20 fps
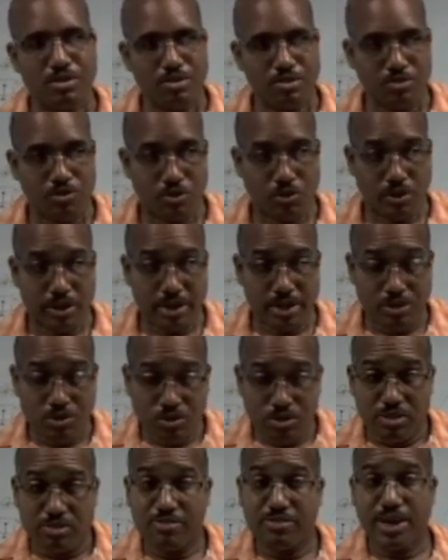So when
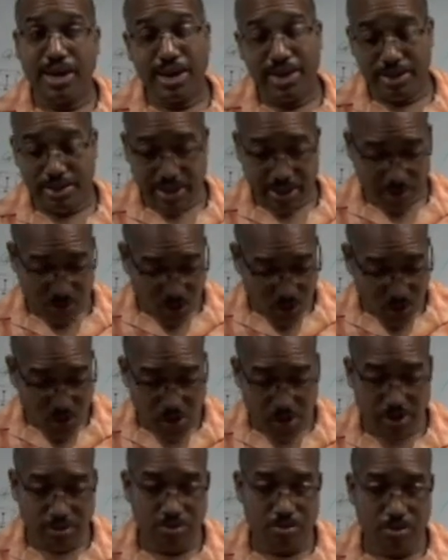you decide that you're
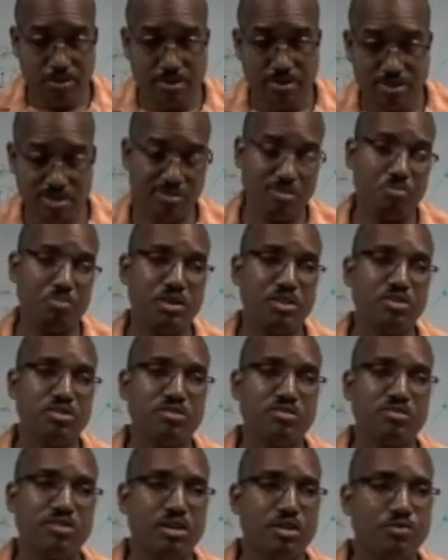going to discipline
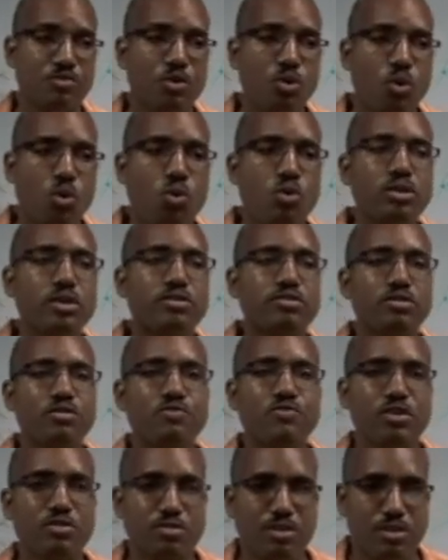yourself only to
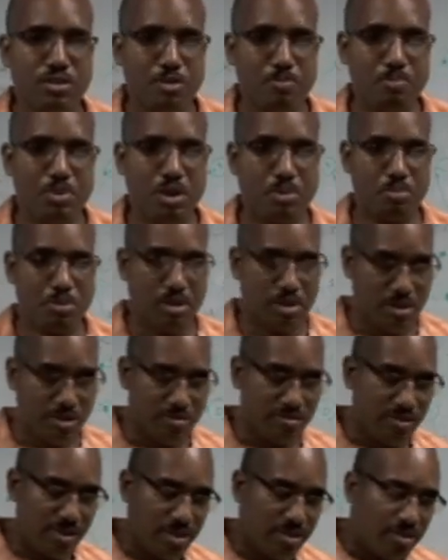visit the people in the
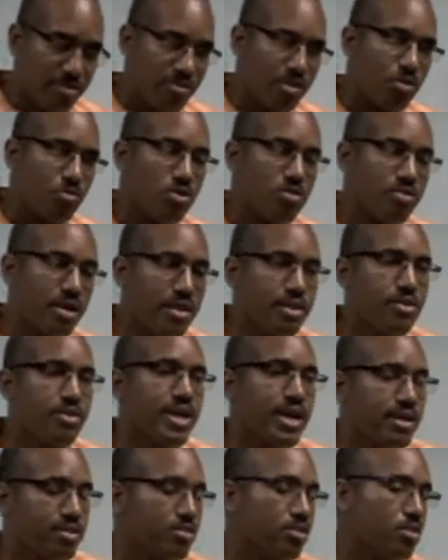sequence that
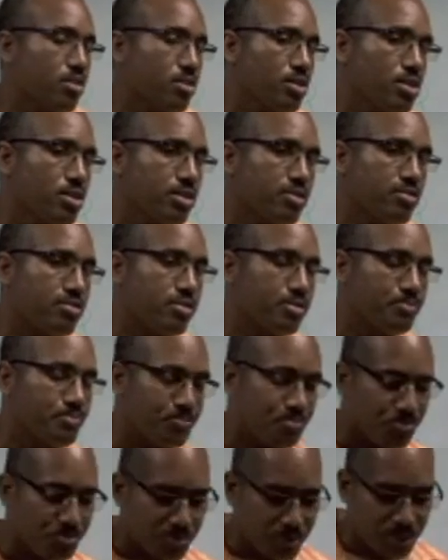they're entered on the list.
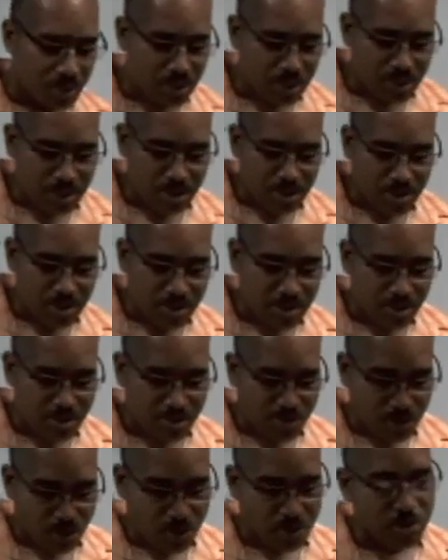
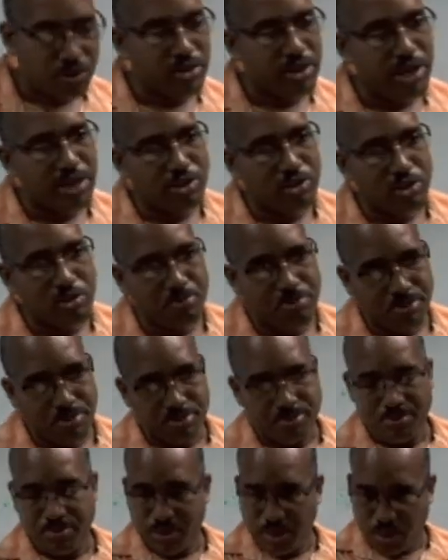So you'd end up
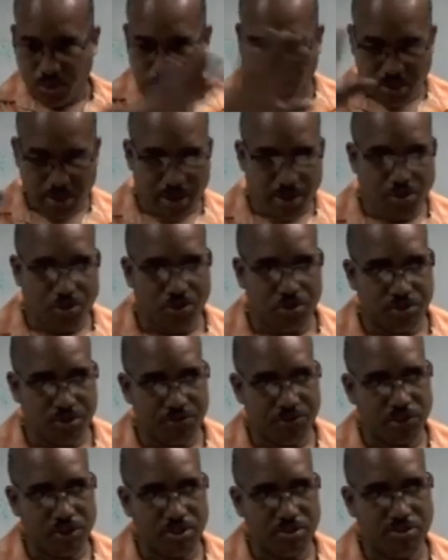looking around you
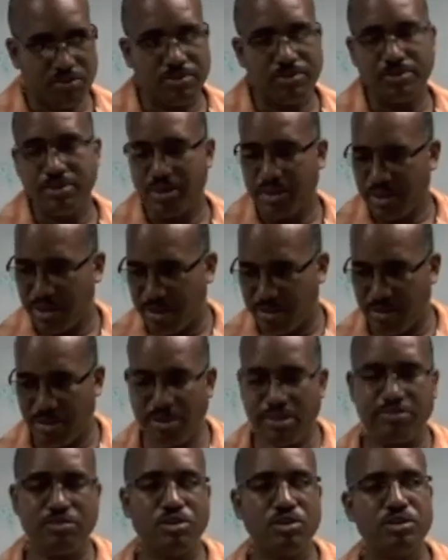first, getting a
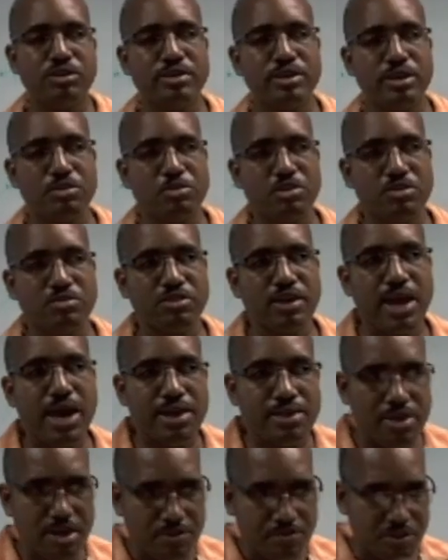list of all your neighbors,
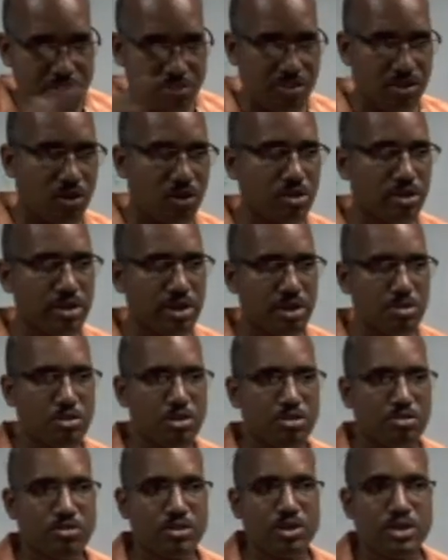and then visiting all your
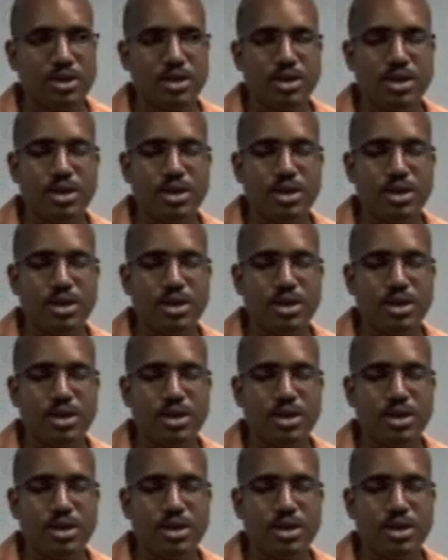neighbors.